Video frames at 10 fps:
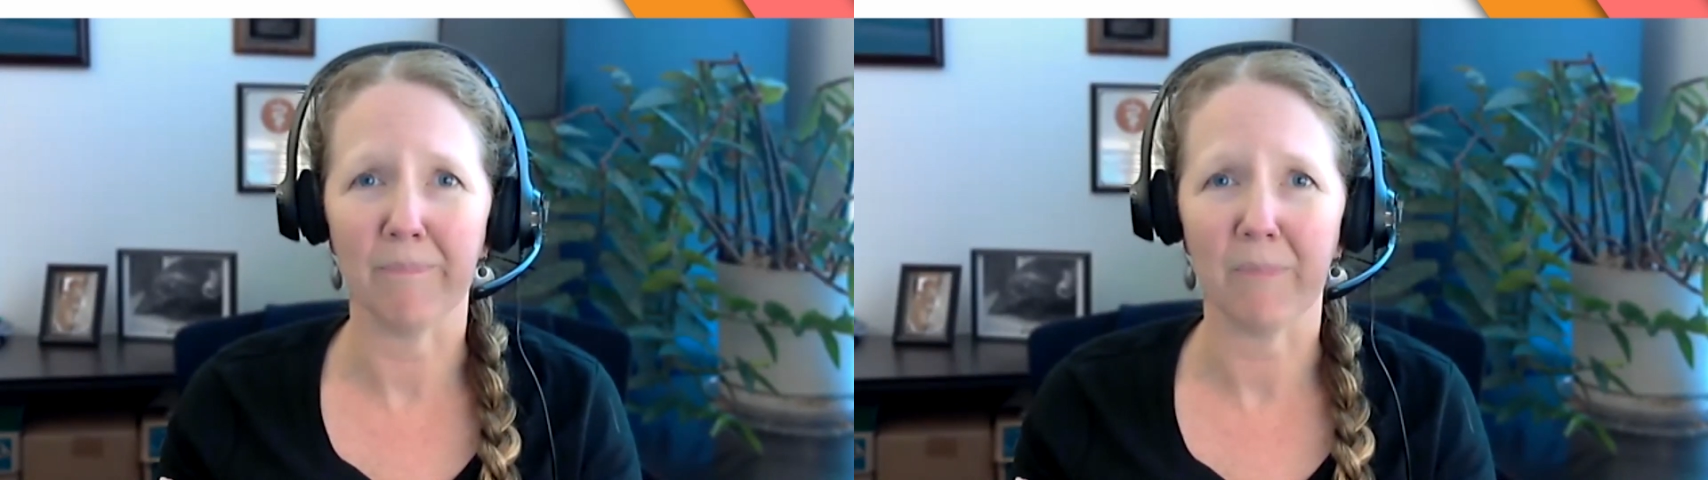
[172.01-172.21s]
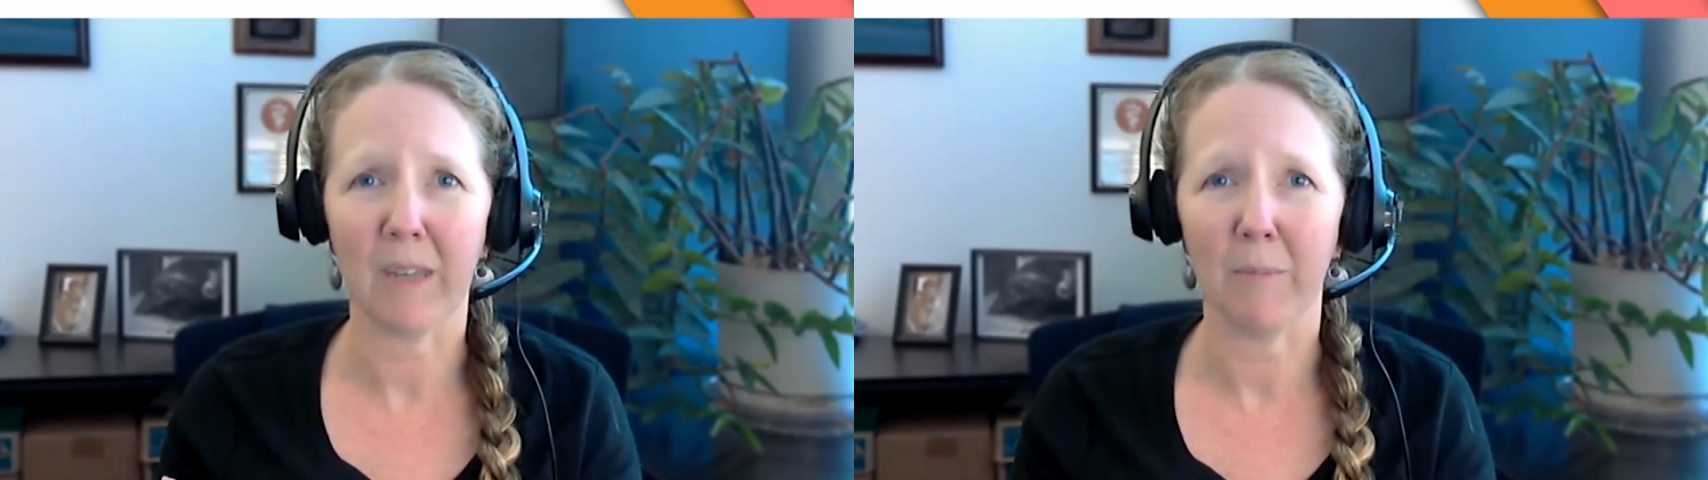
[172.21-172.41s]

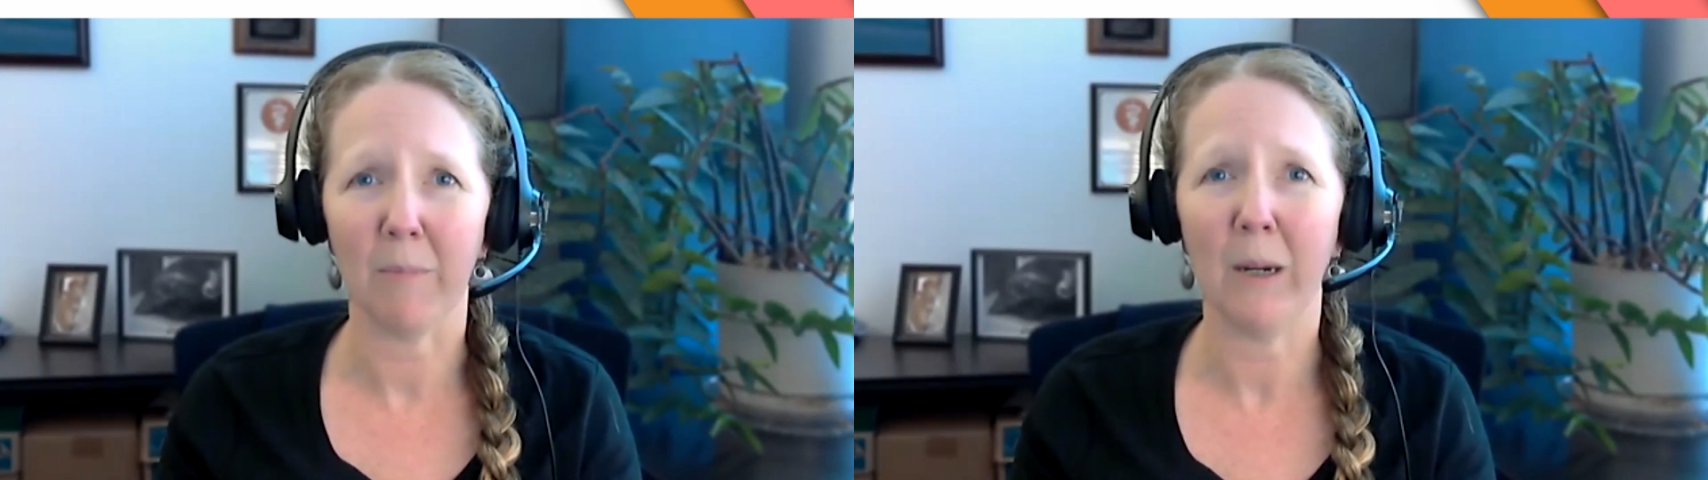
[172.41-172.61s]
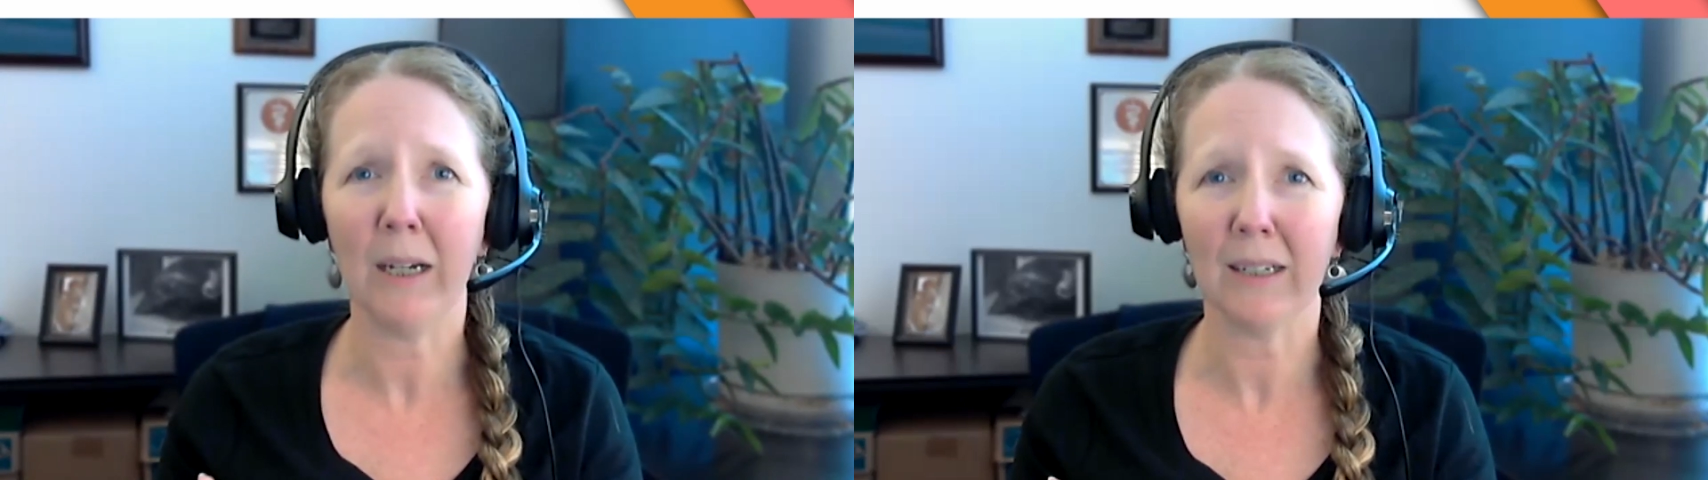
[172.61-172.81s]

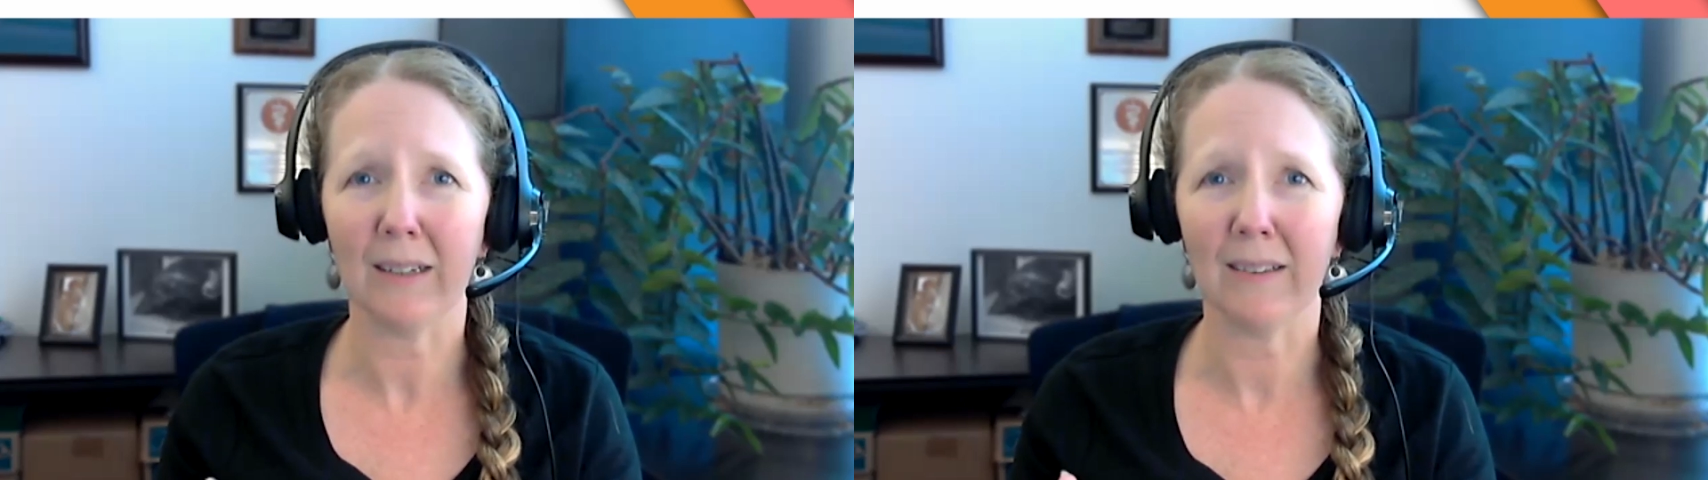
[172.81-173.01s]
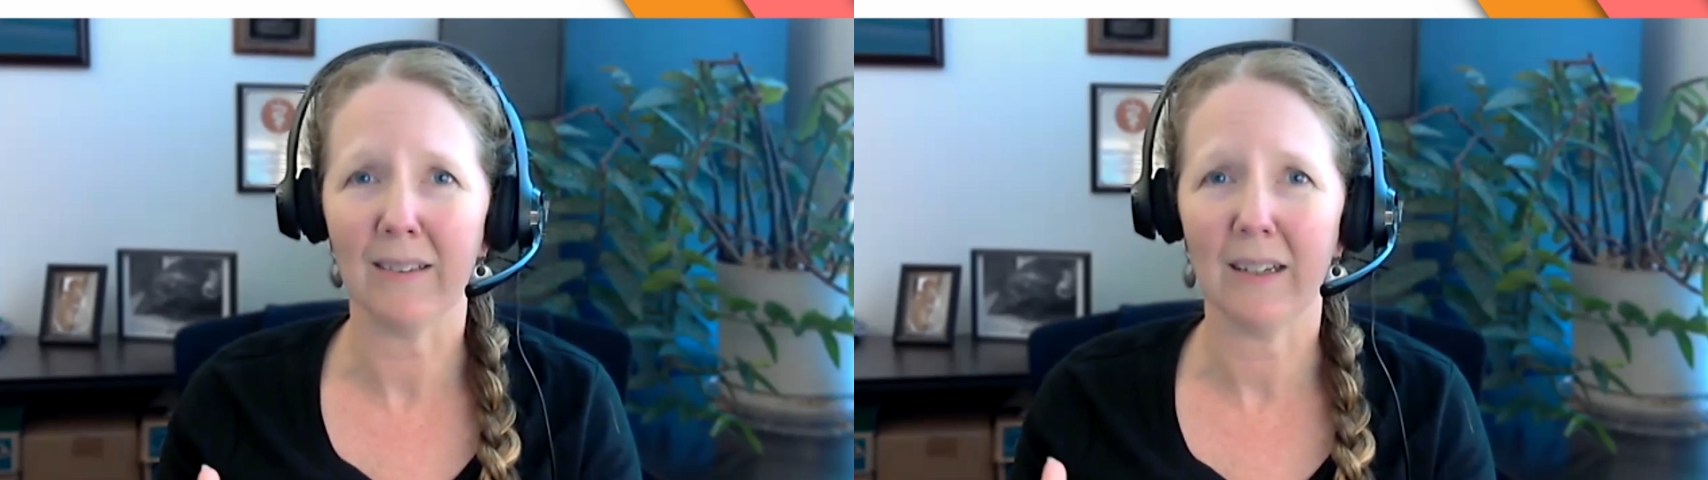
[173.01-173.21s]

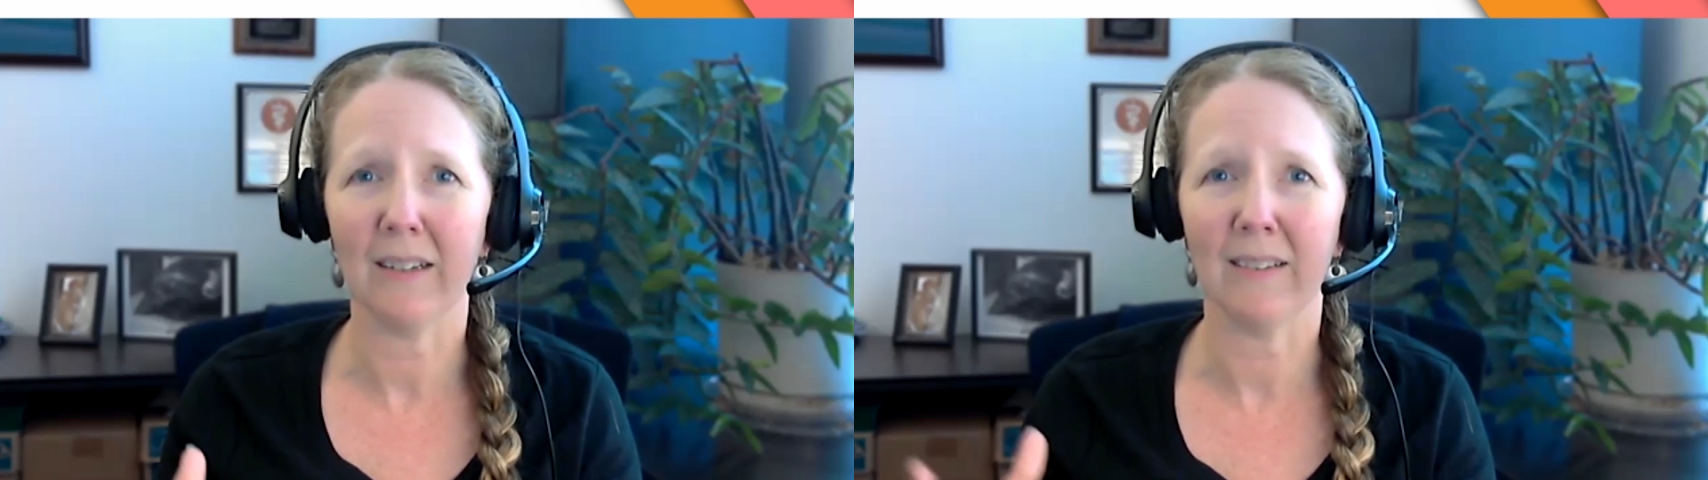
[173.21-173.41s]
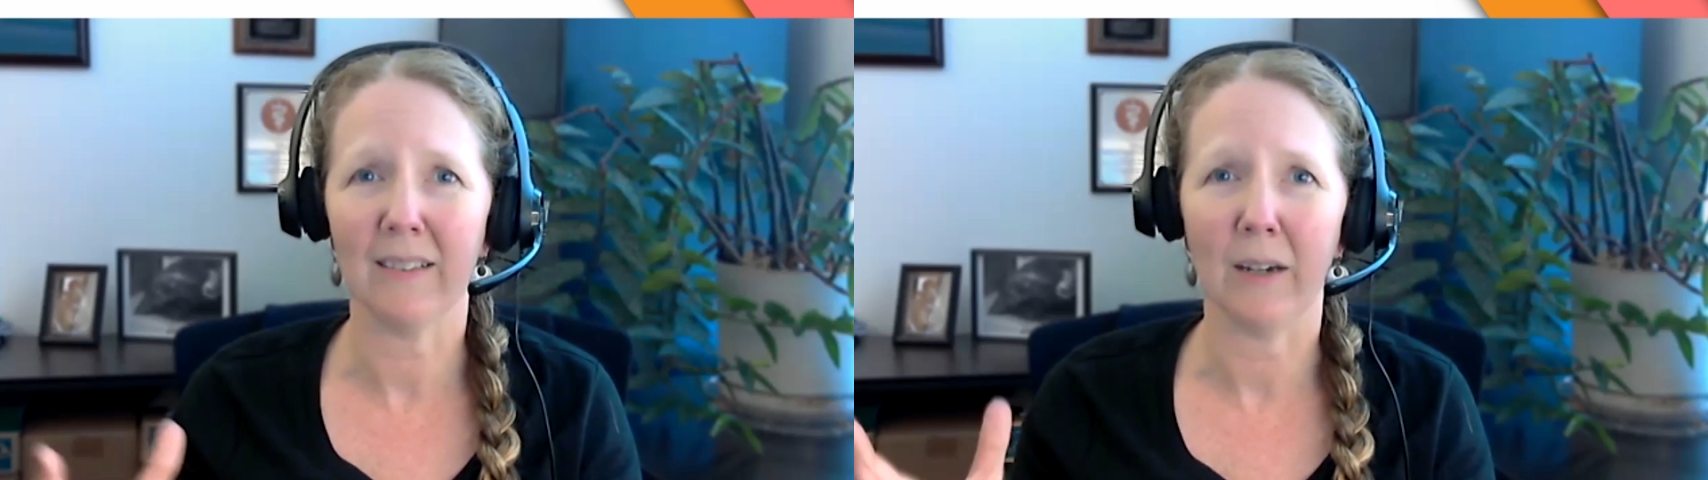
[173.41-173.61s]
embodies
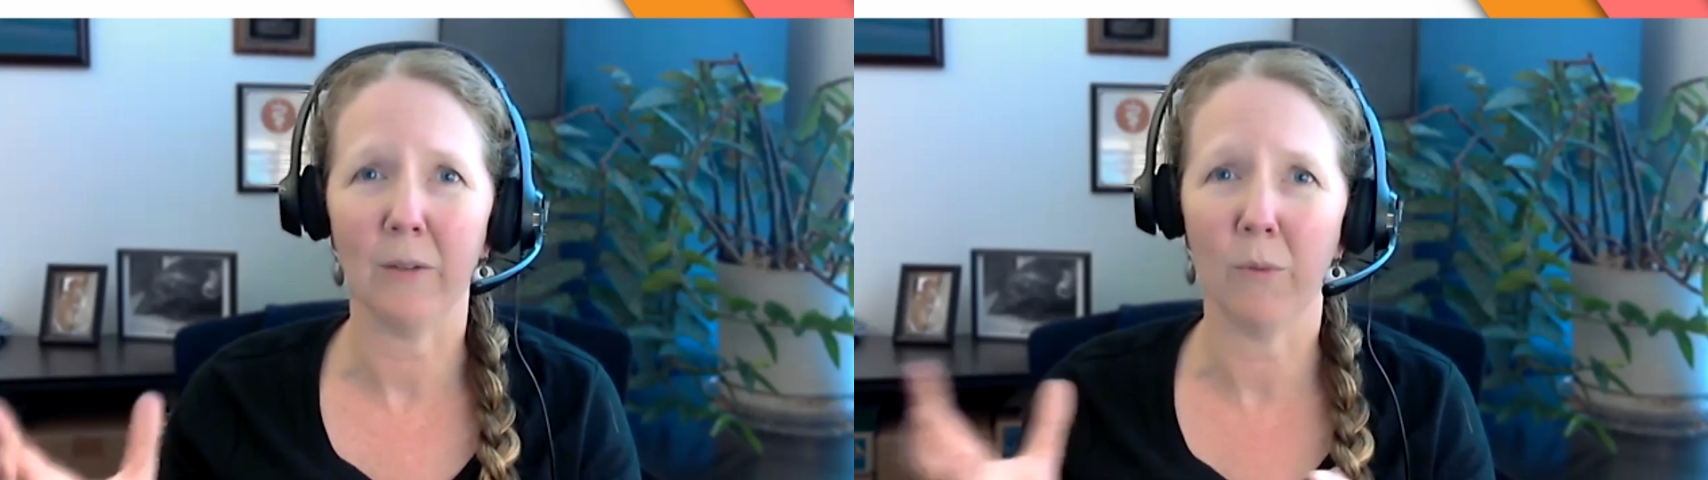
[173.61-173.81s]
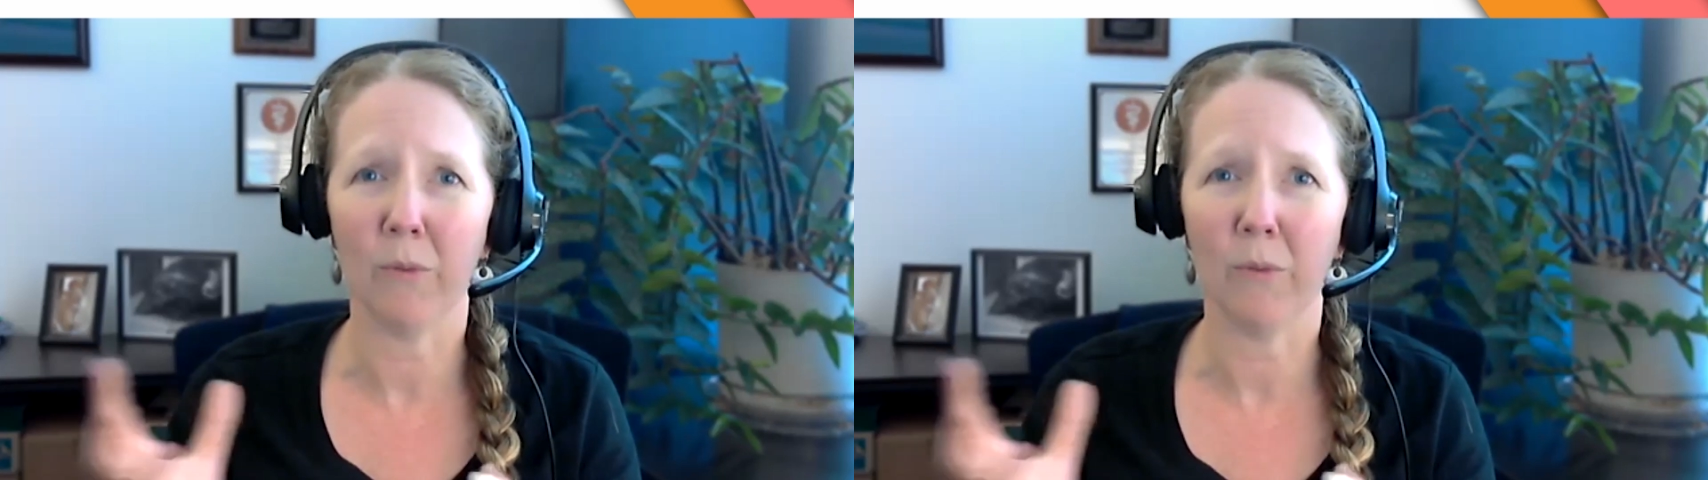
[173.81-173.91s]
is that